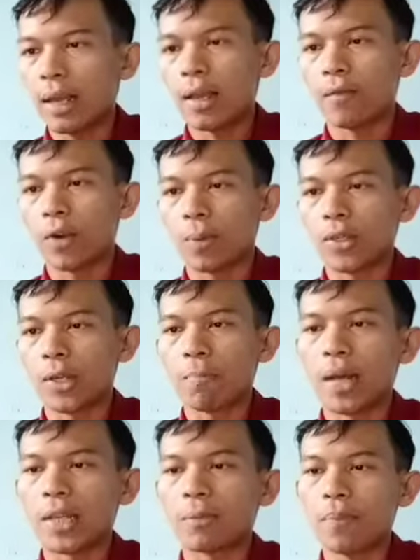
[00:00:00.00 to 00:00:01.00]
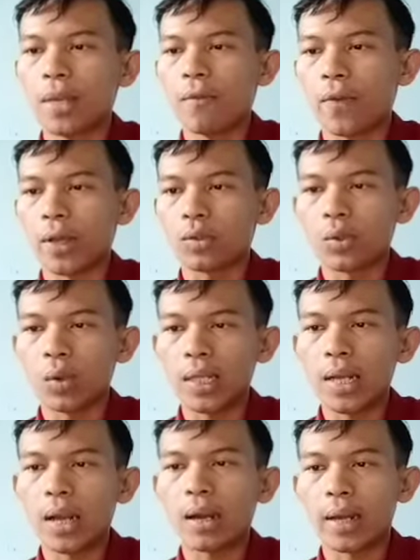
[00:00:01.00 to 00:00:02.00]
Information must be
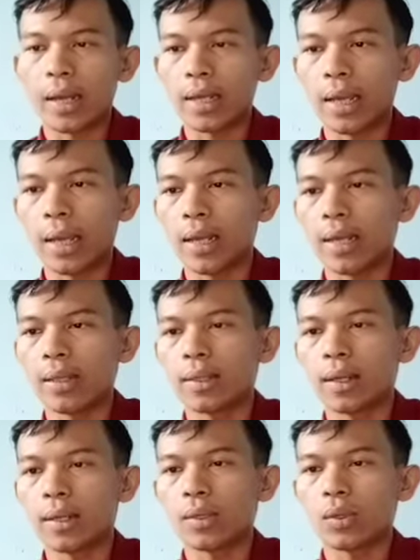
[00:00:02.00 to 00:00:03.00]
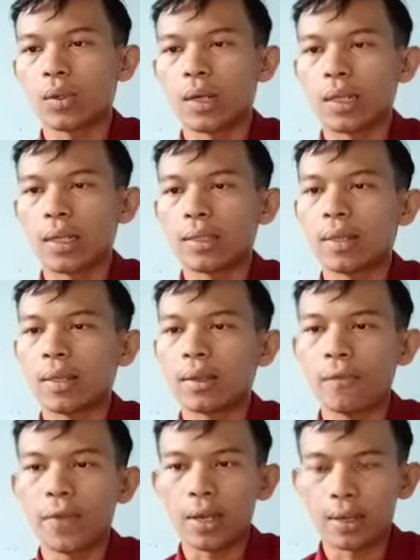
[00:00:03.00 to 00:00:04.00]
factually correct and intellectually
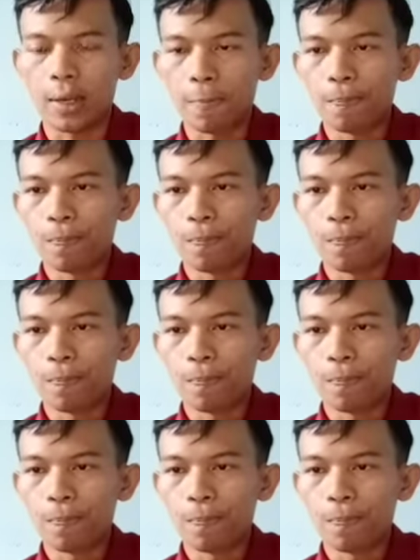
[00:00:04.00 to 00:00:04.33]
significant.